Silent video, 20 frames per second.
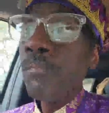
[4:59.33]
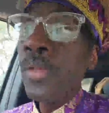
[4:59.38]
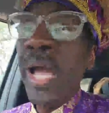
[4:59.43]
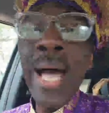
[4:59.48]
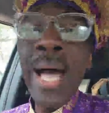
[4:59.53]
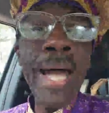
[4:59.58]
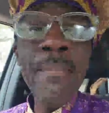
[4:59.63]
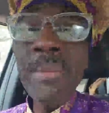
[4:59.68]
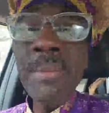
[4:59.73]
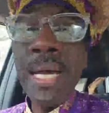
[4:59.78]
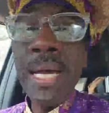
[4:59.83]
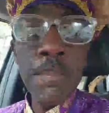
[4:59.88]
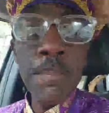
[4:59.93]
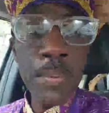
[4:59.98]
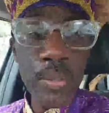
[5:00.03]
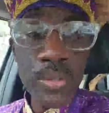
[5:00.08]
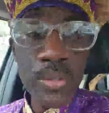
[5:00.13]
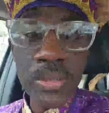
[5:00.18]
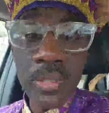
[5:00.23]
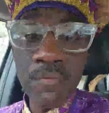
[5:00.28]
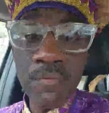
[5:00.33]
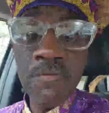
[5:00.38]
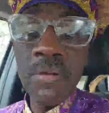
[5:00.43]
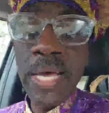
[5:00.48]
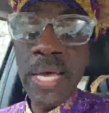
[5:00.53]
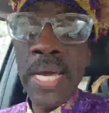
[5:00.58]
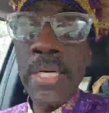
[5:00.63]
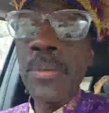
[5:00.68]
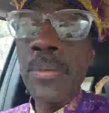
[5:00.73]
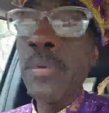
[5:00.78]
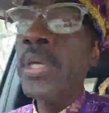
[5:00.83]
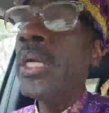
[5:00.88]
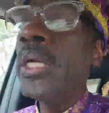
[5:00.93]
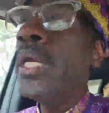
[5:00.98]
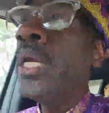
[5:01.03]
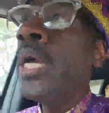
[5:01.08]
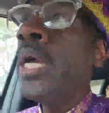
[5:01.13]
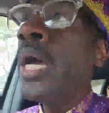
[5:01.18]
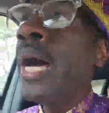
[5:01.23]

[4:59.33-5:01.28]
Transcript: I'm not a person of flattery.